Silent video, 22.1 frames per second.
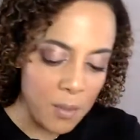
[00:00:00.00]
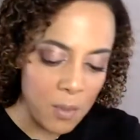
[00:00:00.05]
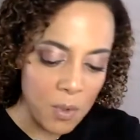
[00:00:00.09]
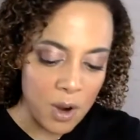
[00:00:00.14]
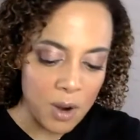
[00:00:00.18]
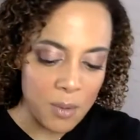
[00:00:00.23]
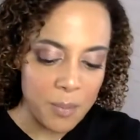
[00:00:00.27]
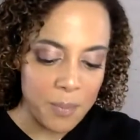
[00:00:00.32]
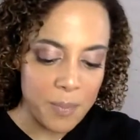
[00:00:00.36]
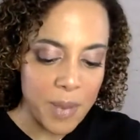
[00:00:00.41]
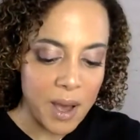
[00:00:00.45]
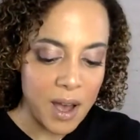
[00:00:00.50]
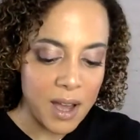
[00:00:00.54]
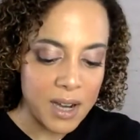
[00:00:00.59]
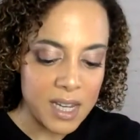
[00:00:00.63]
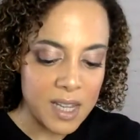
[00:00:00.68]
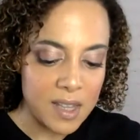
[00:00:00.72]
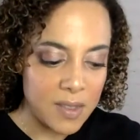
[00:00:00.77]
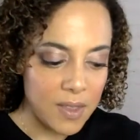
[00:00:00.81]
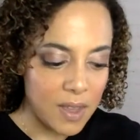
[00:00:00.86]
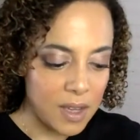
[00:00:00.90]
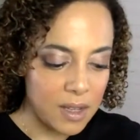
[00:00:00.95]
more
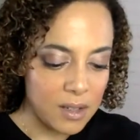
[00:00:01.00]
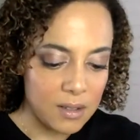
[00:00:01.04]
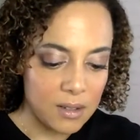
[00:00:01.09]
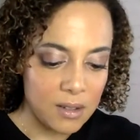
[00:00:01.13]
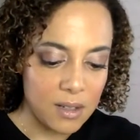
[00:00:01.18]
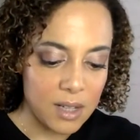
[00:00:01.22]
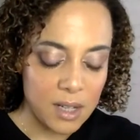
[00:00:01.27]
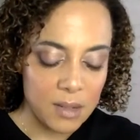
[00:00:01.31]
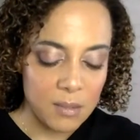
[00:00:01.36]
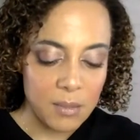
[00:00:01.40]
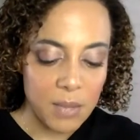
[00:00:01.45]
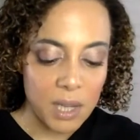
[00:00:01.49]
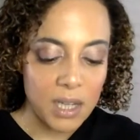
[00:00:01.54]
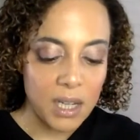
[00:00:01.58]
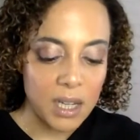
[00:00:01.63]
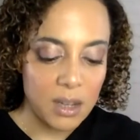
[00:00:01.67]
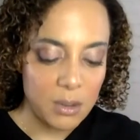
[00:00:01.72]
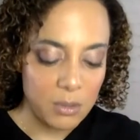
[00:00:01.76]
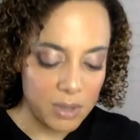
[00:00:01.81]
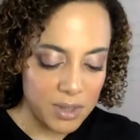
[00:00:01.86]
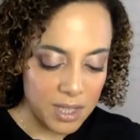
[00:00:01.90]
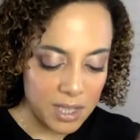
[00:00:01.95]
body than
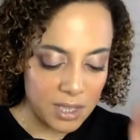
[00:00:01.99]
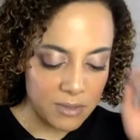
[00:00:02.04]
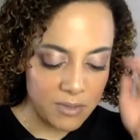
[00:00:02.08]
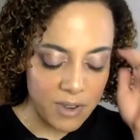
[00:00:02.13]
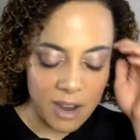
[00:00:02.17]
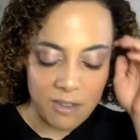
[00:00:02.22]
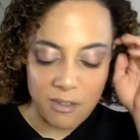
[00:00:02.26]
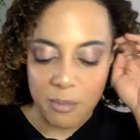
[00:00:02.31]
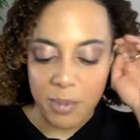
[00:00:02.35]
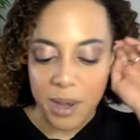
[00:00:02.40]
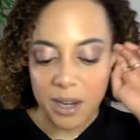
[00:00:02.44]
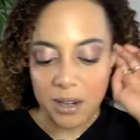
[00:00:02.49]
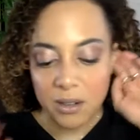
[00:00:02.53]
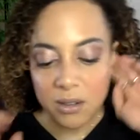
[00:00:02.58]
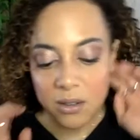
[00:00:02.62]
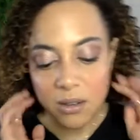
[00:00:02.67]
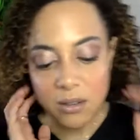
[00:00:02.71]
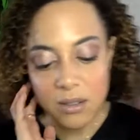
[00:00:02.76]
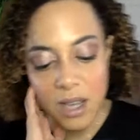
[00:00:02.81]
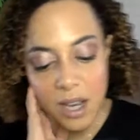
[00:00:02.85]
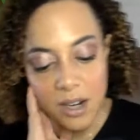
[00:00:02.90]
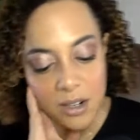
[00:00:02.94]
money with this Five of
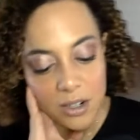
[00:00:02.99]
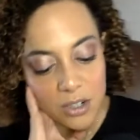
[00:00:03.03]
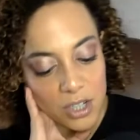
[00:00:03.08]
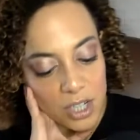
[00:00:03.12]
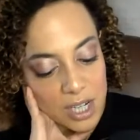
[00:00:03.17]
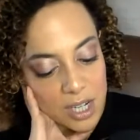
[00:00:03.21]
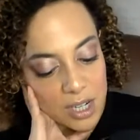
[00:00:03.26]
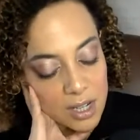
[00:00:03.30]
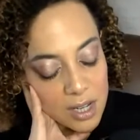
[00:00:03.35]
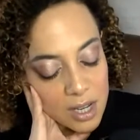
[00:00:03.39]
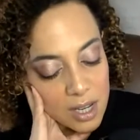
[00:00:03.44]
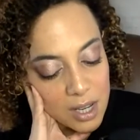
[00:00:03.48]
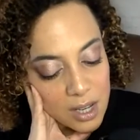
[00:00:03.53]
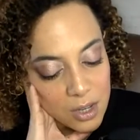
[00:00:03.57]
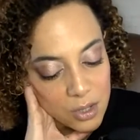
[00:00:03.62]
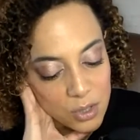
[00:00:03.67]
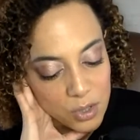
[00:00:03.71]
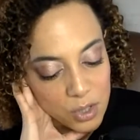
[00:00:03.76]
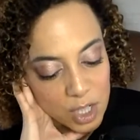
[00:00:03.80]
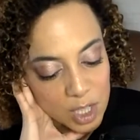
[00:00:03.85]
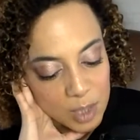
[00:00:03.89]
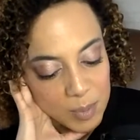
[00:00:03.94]
Pentacles energy.
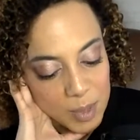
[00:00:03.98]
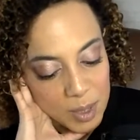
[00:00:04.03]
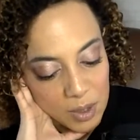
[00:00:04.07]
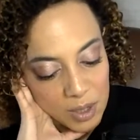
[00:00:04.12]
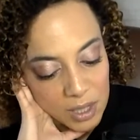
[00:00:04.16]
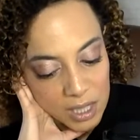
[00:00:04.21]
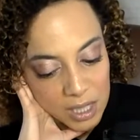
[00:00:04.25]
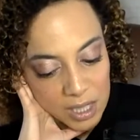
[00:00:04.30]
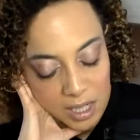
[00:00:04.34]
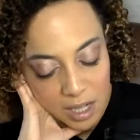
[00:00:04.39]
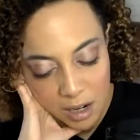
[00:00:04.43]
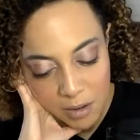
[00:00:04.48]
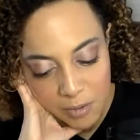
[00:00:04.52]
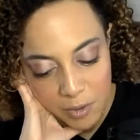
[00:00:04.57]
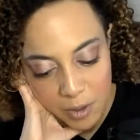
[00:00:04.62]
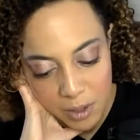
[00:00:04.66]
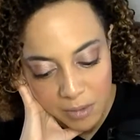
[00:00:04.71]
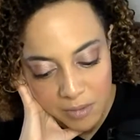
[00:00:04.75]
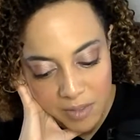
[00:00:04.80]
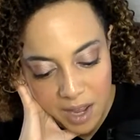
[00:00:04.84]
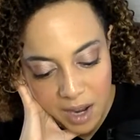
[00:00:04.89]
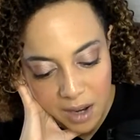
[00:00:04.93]
So just be really
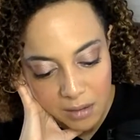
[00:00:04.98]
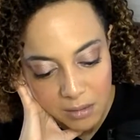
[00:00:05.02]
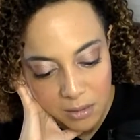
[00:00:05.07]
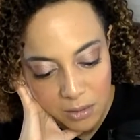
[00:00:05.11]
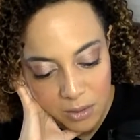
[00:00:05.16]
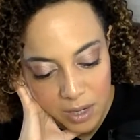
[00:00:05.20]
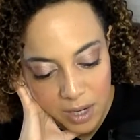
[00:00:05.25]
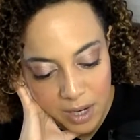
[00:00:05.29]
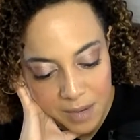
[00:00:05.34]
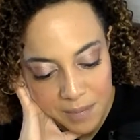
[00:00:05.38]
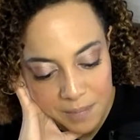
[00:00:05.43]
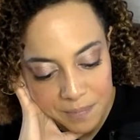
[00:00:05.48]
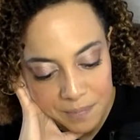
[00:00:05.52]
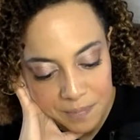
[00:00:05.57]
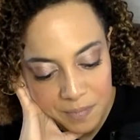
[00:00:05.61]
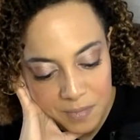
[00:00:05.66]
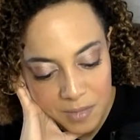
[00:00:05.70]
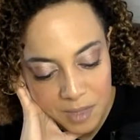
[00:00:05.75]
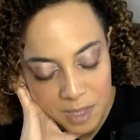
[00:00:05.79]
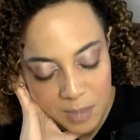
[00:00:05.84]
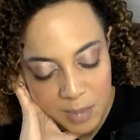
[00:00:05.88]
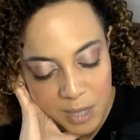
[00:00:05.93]
careful of that, okay?
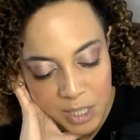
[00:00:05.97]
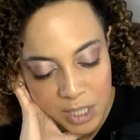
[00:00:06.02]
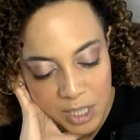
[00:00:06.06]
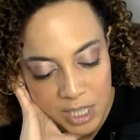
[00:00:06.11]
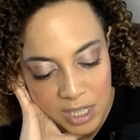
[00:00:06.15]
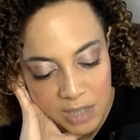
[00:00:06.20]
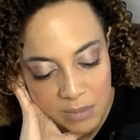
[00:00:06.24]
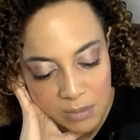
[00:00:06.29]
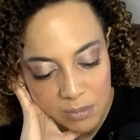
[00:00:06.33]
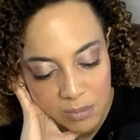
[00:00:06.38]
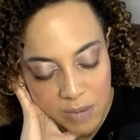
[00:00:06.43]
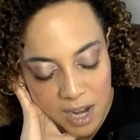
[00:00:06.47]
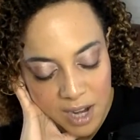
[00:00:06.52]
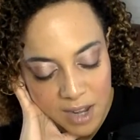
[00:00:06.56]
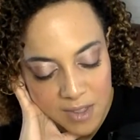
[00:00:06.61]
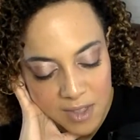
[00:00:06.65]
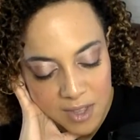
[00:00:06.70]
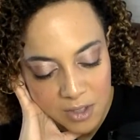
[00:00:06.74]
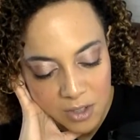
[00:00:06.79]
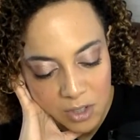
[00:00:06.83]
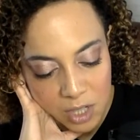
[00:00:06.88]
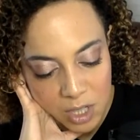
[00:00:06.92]
Especially
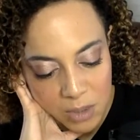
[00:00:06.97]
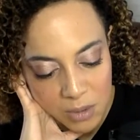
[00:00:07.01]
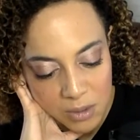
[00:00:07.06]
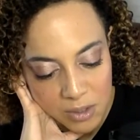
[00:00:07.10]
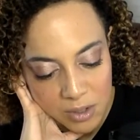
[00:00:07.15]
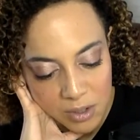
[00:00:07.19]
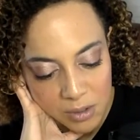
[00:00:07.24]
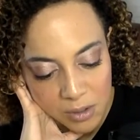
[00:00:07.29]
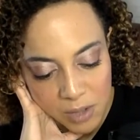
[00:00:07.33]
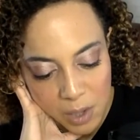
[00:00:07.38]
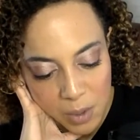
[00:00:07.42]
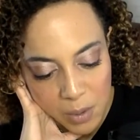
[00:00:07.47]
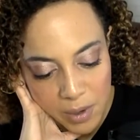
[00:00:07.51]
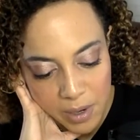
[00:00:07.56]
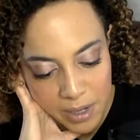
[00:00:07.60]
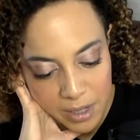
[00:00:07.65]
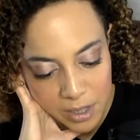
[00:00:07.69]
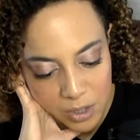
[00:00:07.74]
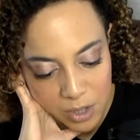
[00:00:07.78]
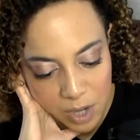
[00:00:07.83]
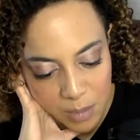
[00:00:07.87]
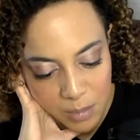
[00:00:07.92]
anything to do with your lower
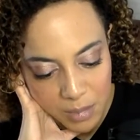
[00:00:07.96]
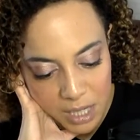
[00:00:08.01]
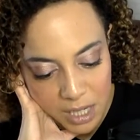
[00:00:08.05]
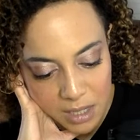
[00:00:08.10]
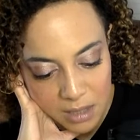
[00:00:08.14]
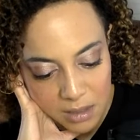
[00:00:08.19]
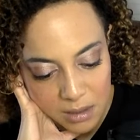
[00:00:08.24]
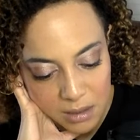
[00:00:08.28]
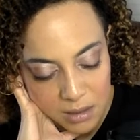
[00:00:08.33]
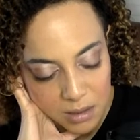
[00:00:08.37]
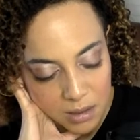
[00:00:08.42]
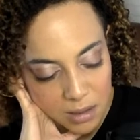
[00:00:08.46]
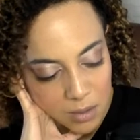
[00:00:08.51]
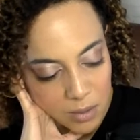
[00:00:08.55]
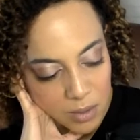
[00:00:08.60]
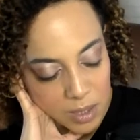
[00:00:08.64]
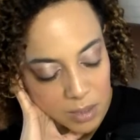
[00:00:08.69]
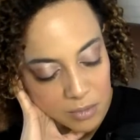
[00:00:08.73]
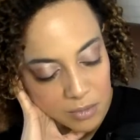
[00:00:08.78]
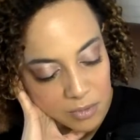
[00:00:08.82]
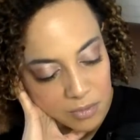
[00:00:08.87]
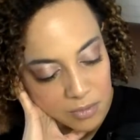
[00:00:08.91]
extremities is what
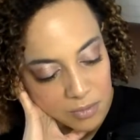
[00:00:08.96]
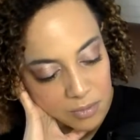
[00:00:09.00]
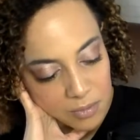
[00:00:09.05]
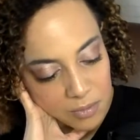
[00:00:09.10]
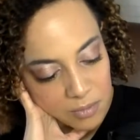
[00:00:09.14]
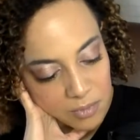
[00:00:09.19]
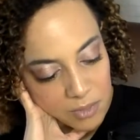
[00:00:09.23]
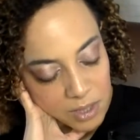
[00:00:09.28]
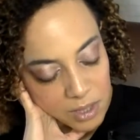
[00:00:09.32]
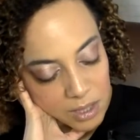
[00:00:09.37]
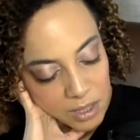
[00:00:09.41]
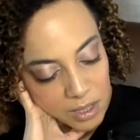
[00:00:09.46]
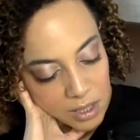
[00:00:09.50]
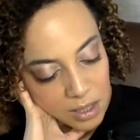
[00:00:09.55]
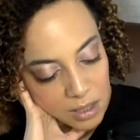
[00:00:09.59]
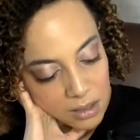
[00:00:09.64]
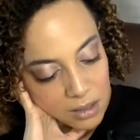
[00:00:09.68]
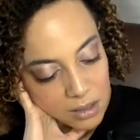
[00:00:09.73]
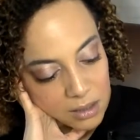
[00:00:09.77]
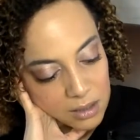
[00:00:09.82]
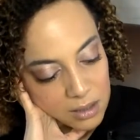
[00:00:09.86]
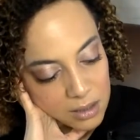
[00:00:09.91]
I'm feeling here.